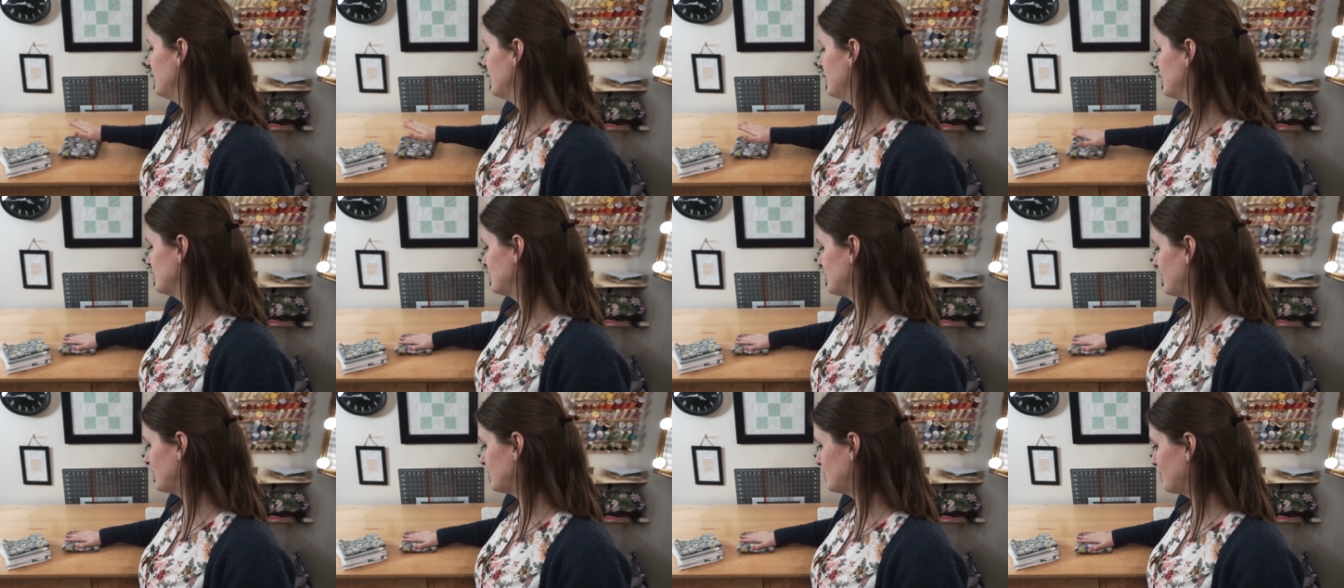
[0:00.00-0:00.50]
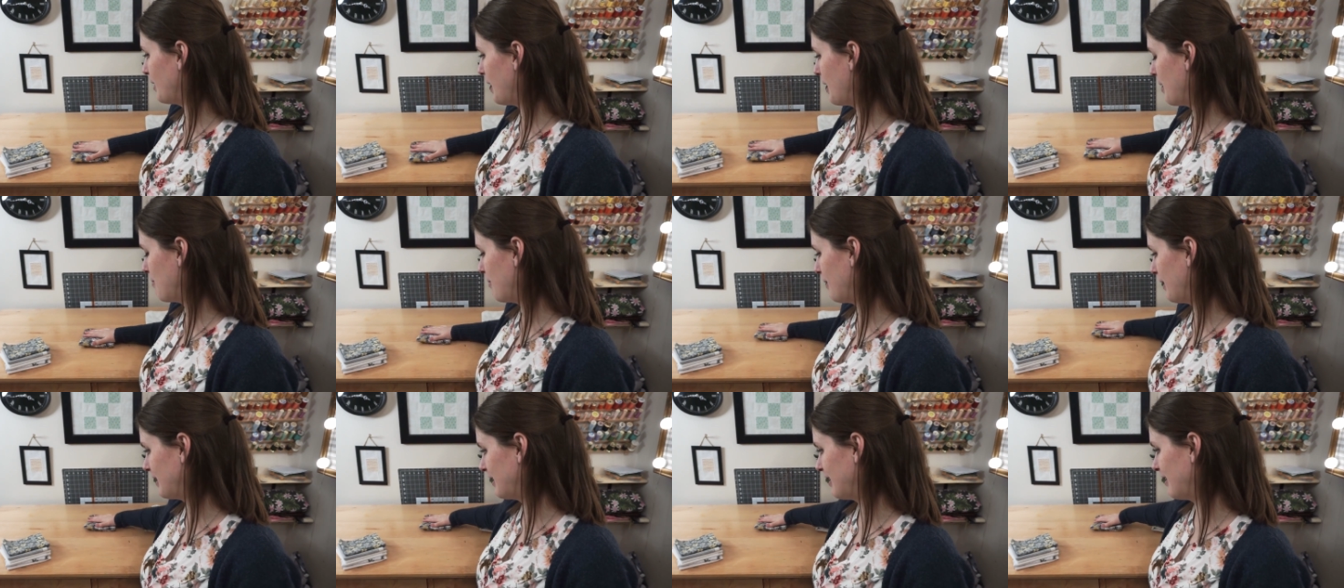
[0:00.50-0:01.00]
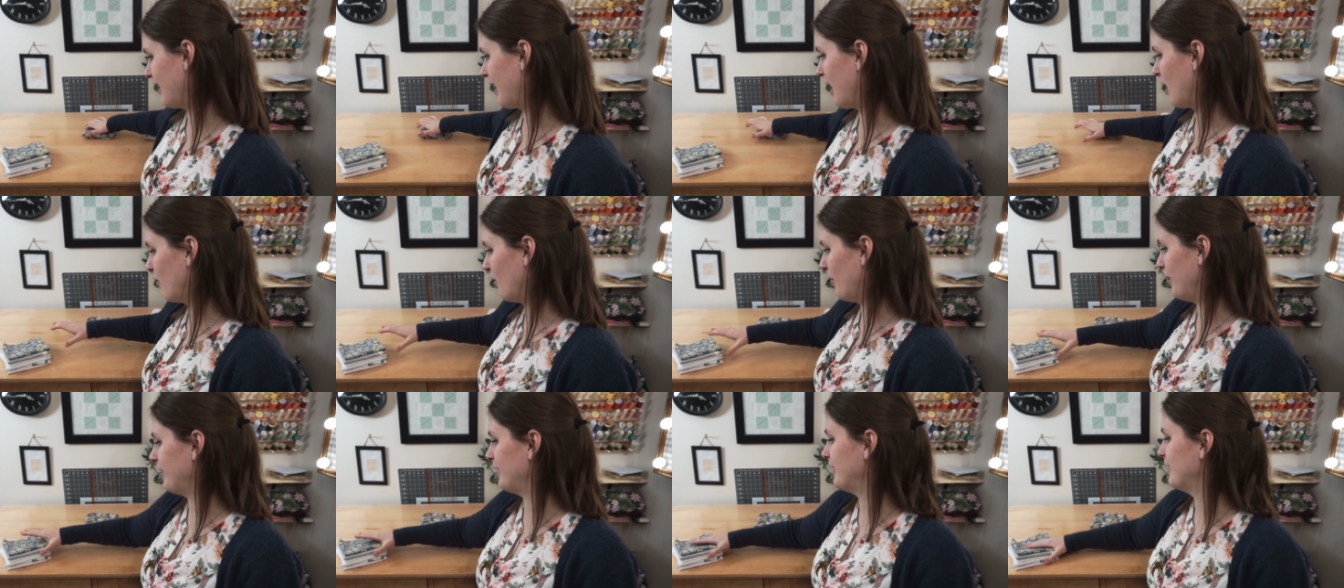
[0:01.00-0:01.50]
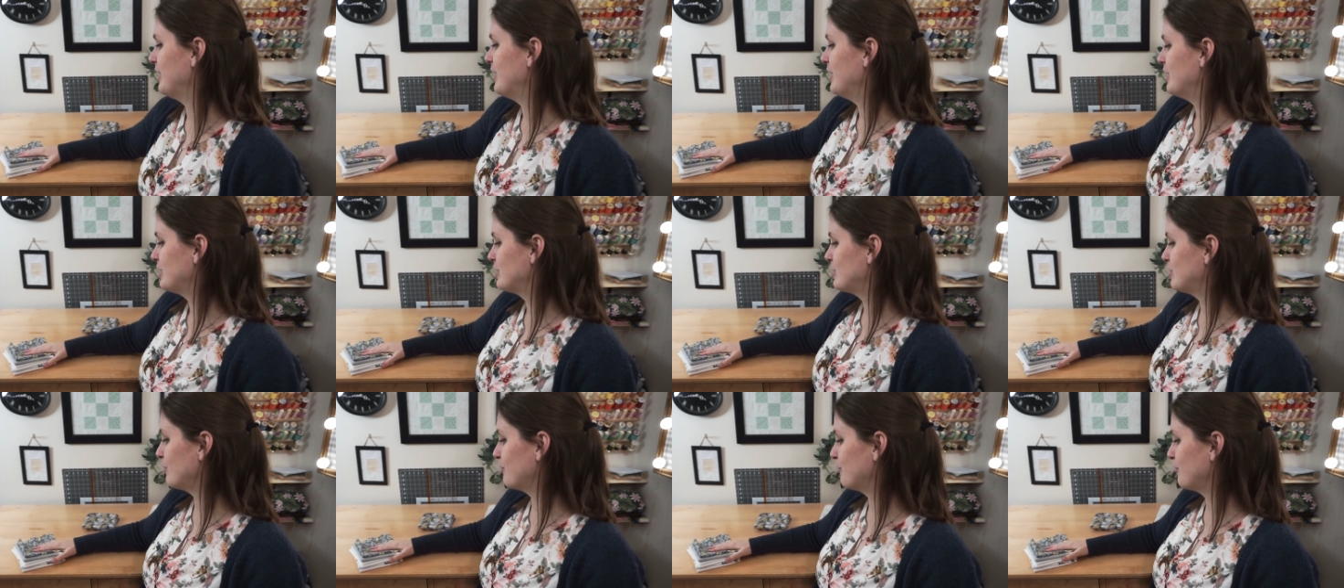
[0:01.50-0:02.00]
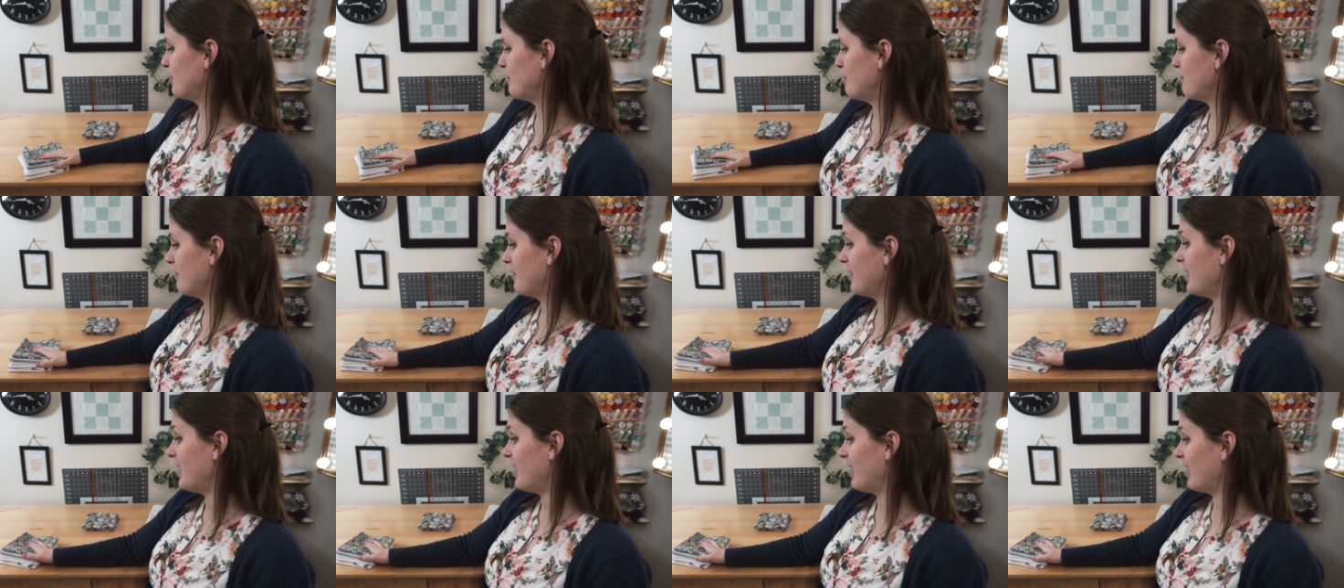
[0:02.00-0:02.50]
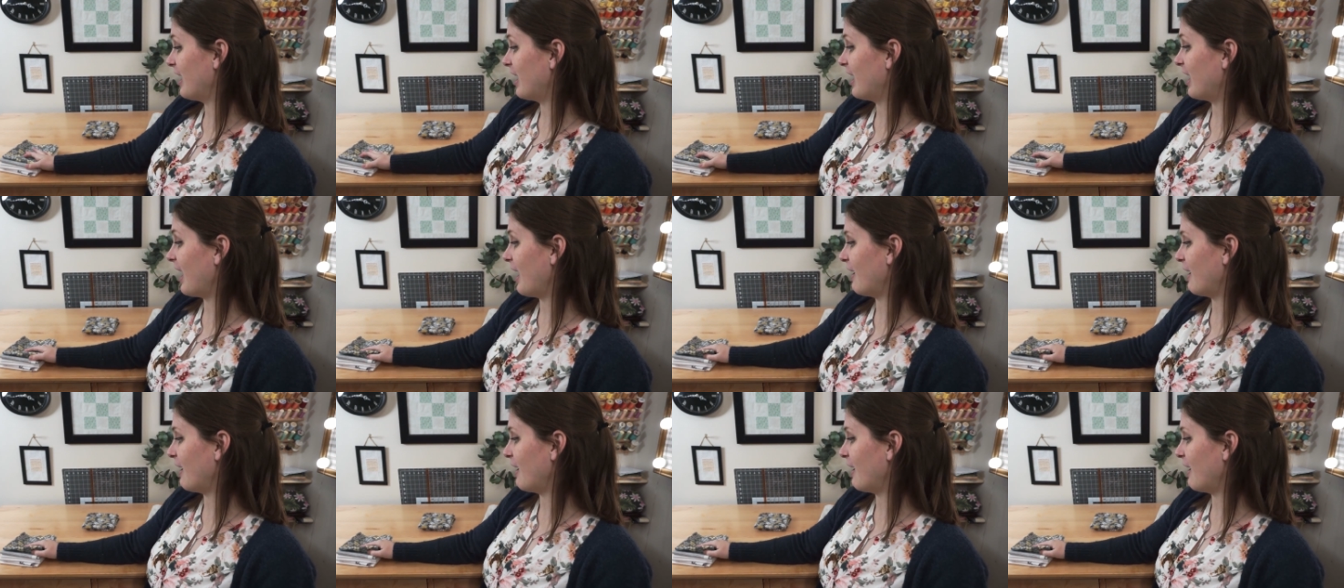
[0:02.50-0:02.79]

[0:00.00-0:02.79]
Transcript: So that's why I picked that one. So from there,